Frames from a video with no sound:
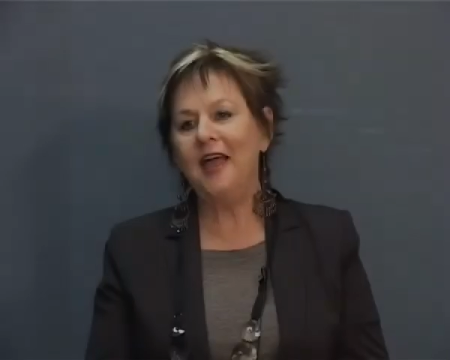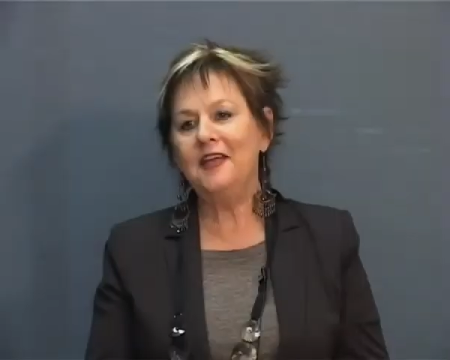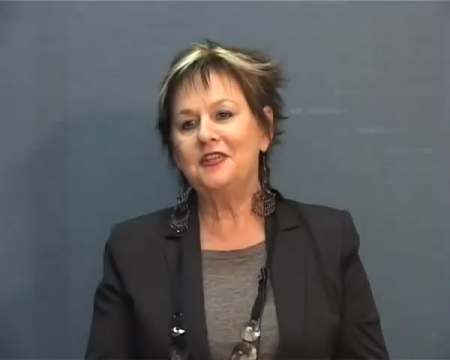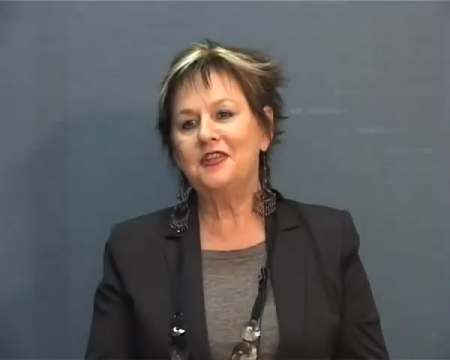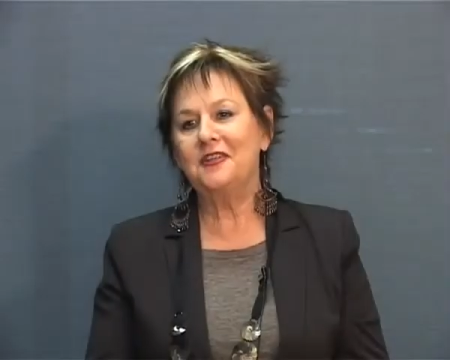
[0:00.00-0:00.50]

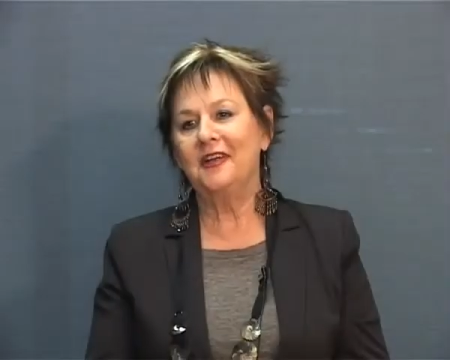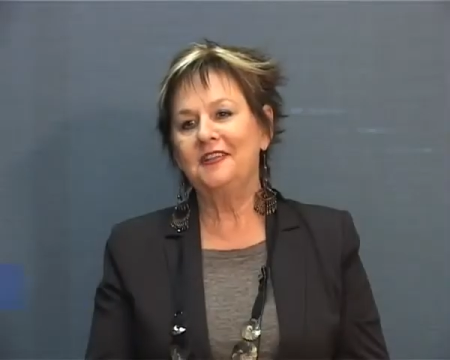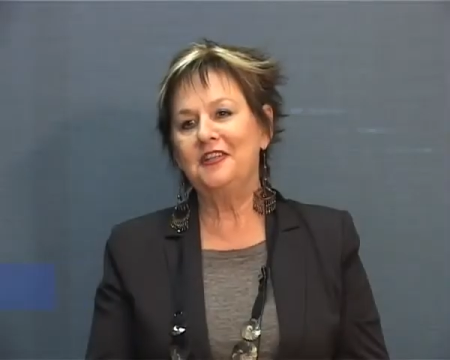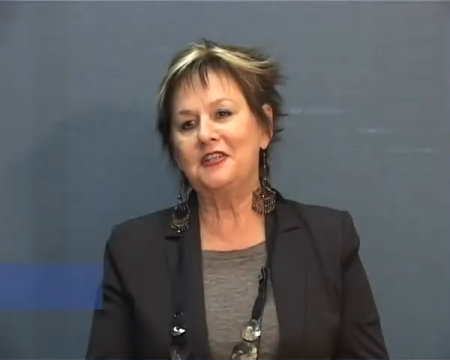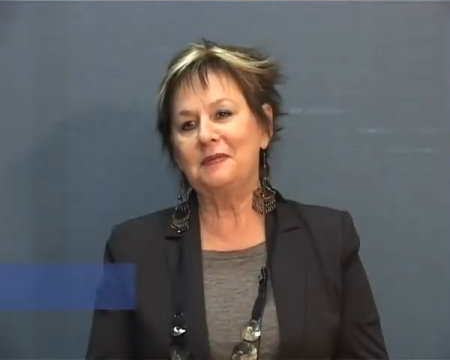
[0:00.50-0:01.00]
As
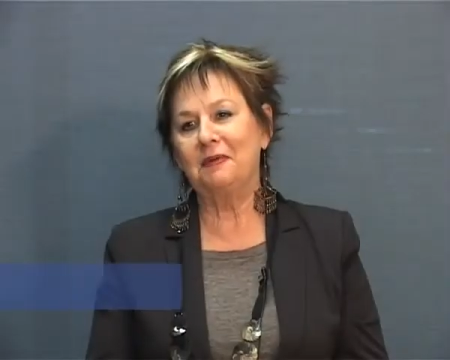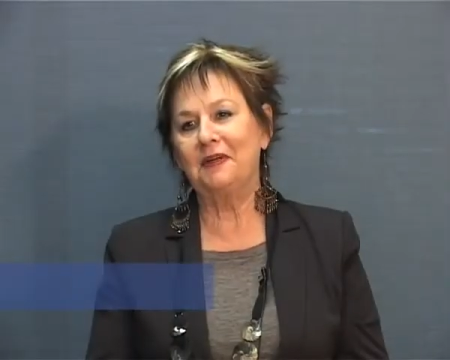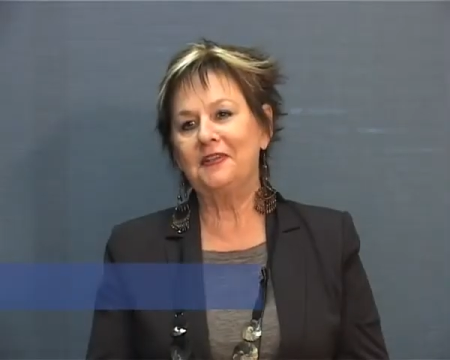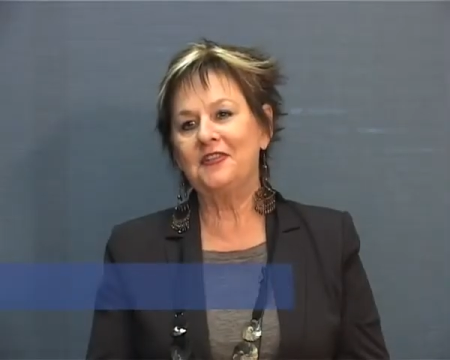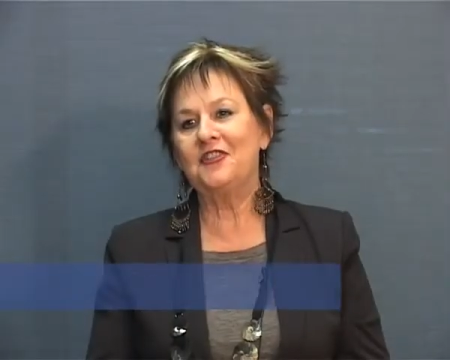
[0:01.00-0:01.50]

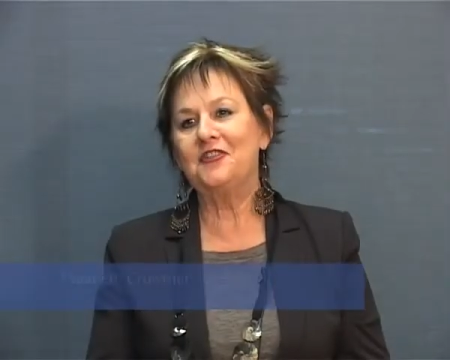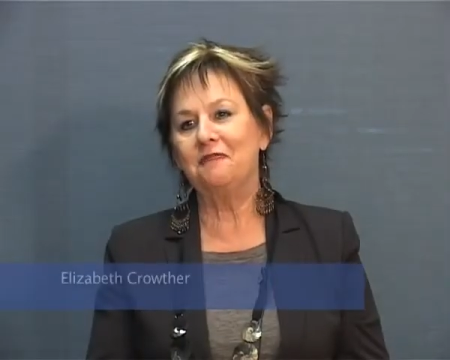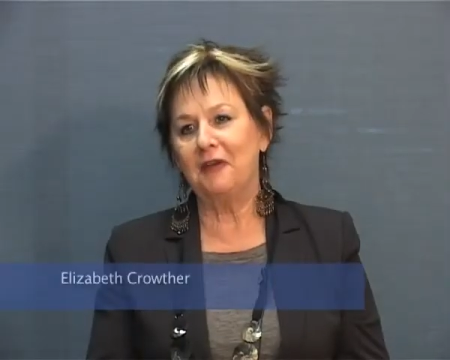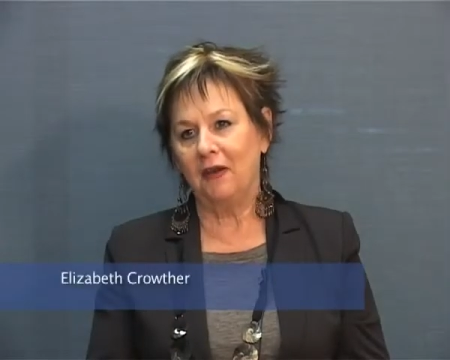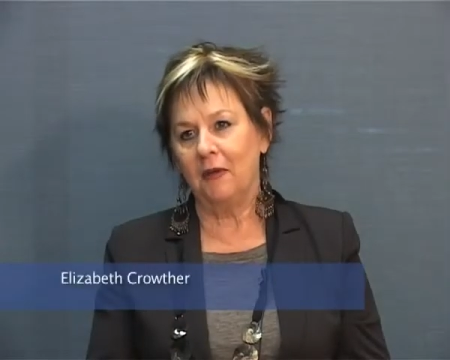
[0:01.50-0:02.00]
disciplines
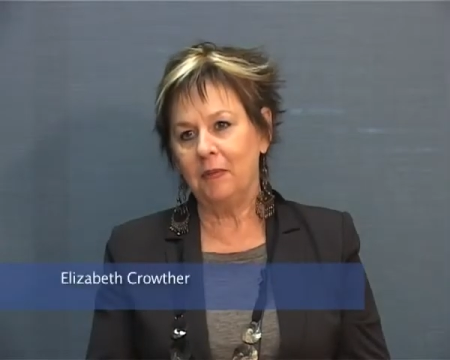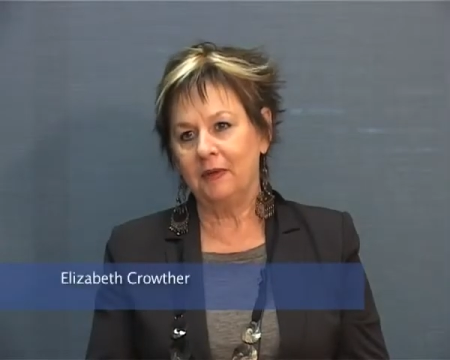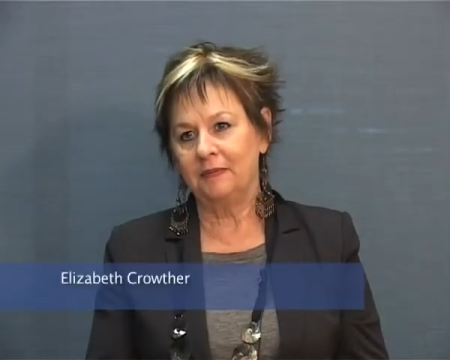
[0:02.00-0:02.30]
develop